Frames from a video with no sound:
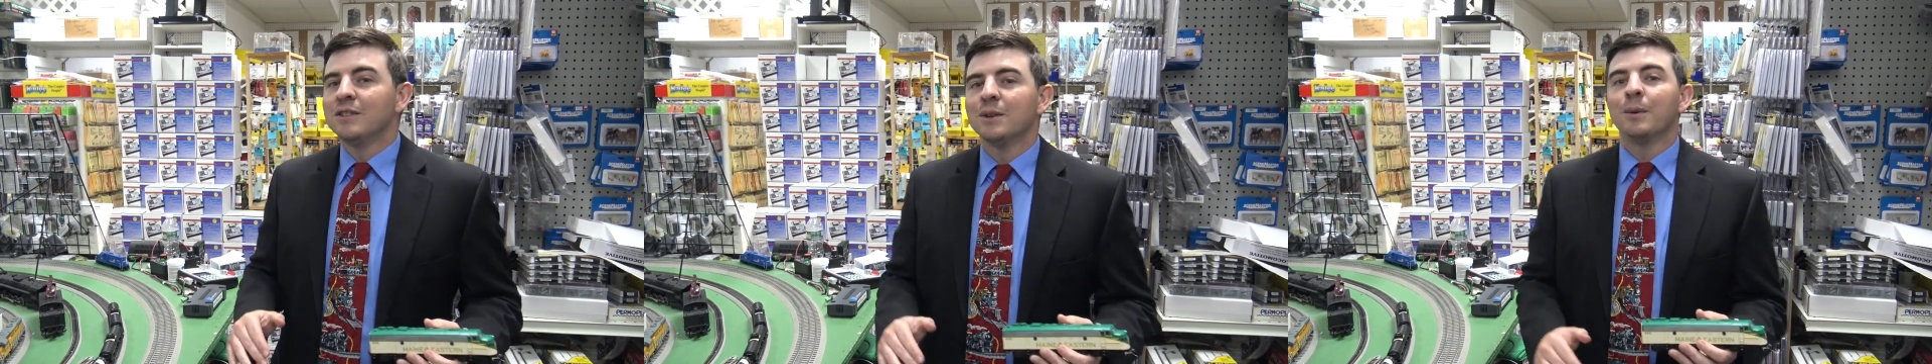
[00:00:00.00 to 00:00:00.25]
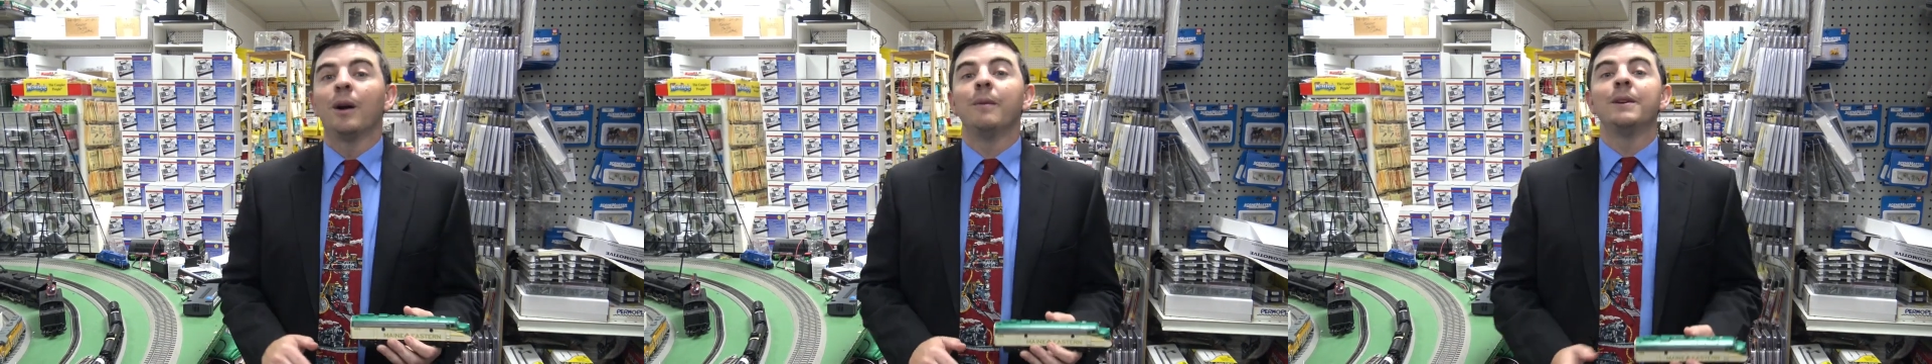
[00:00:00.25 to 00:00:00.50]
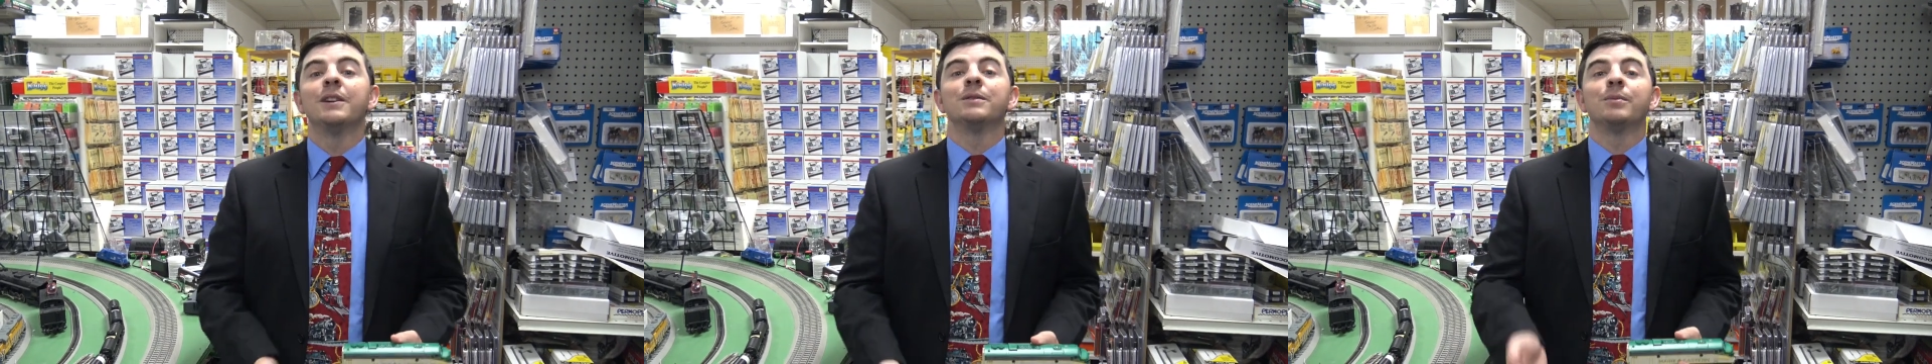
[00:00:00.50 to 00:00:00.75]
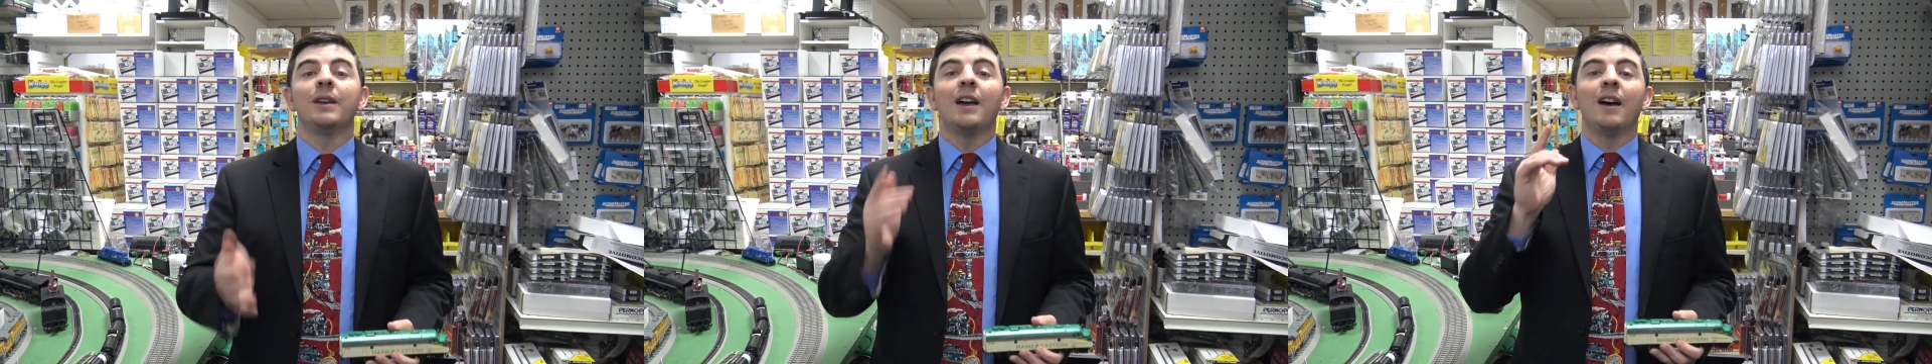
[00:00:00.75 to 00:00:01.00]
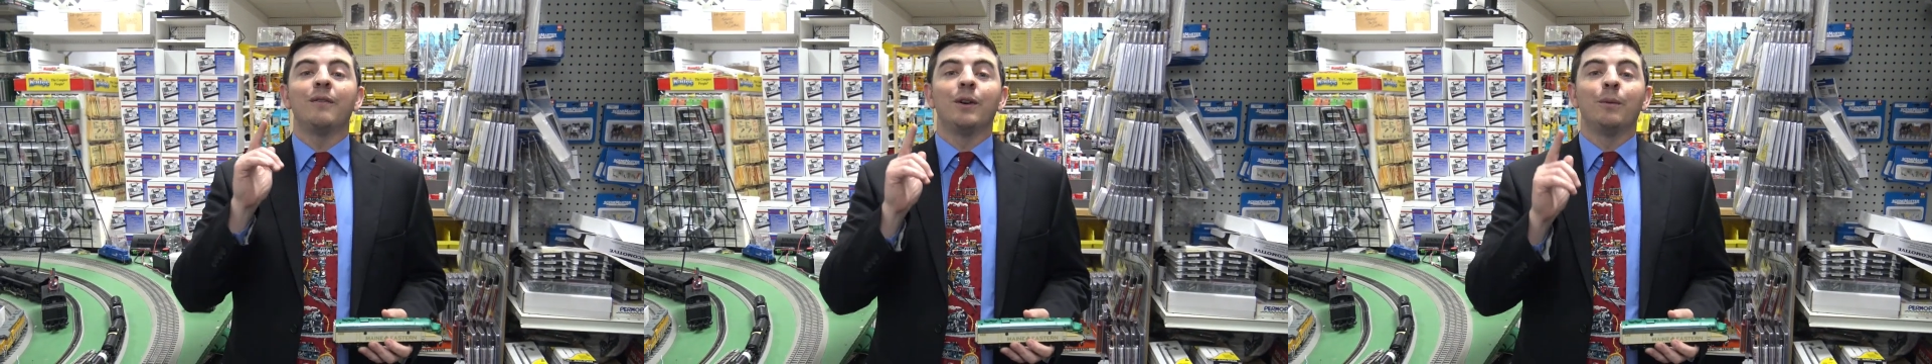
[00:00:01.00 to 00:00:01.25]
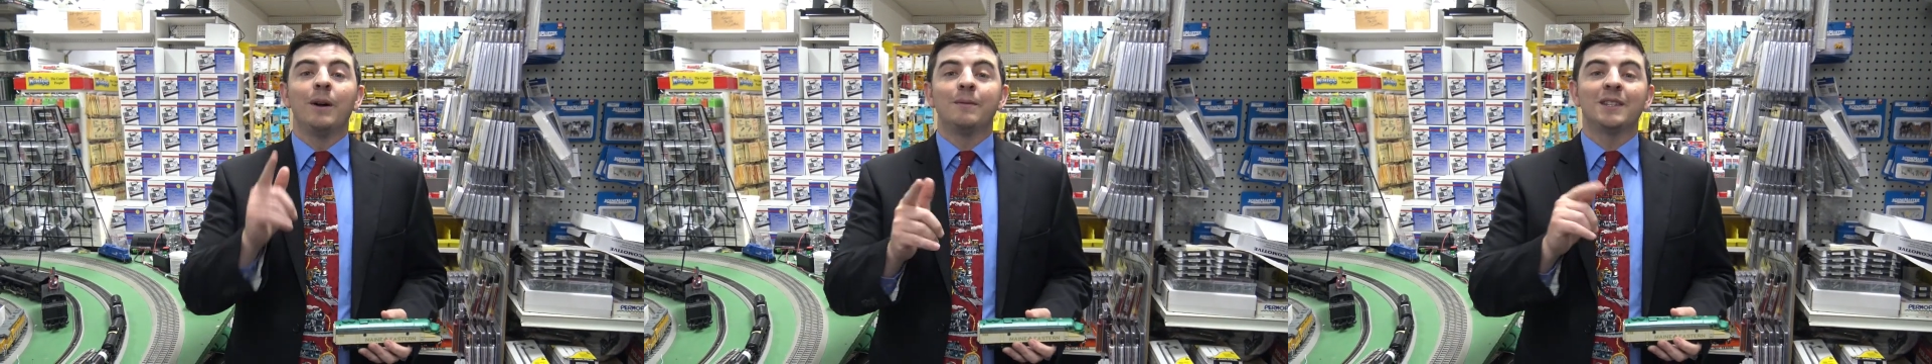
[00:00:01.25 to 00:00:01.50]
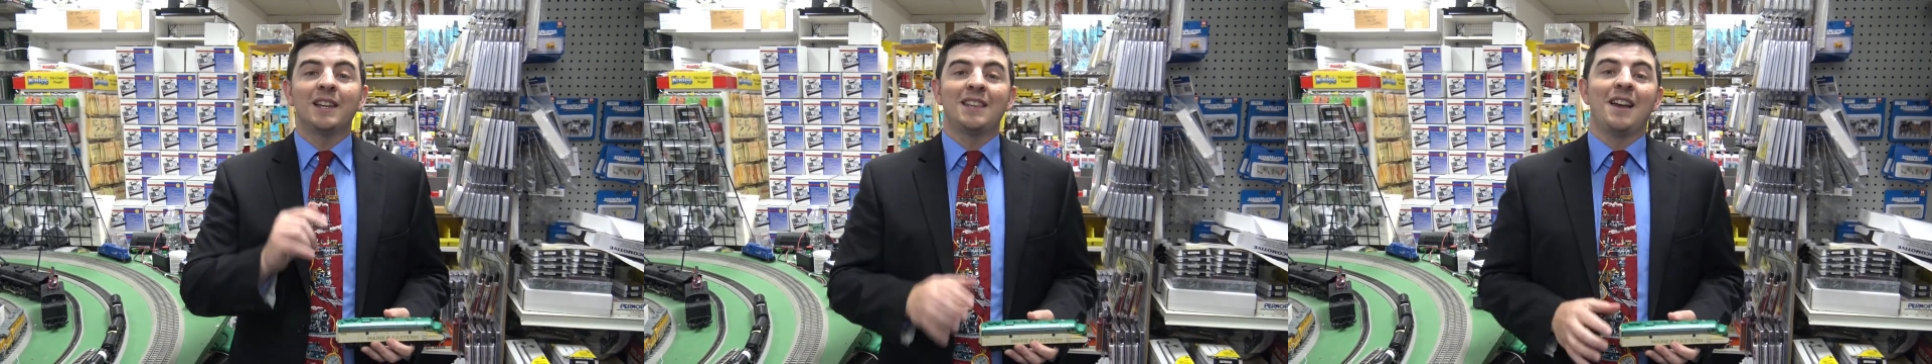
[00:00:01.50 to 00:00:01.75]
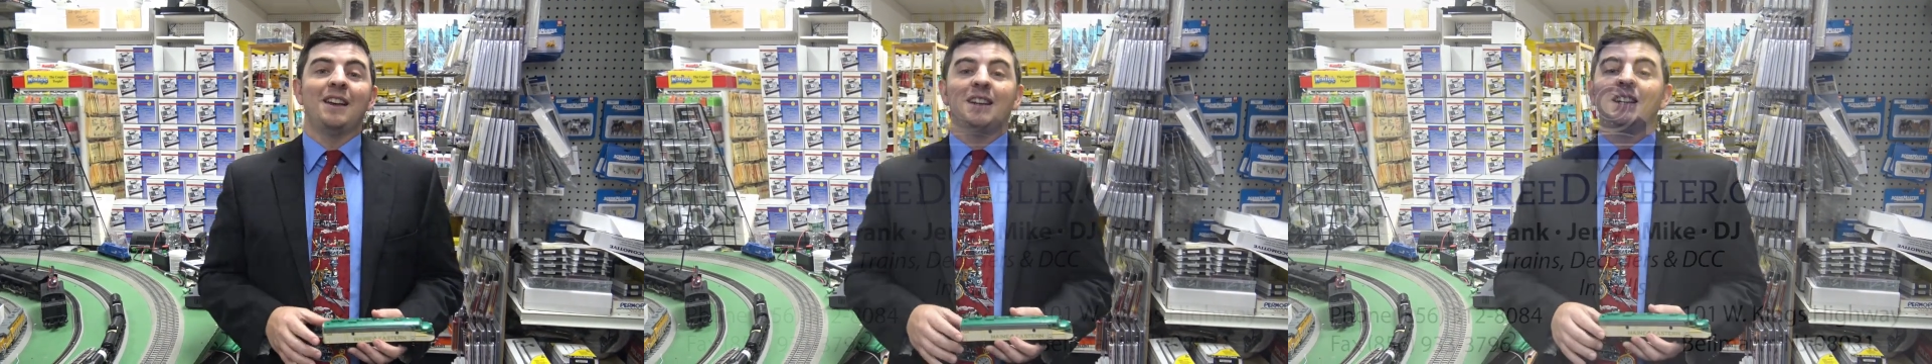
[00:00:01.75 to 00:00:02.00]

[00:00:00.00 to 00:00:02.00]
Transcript: don't worry, because we have our website, Yankee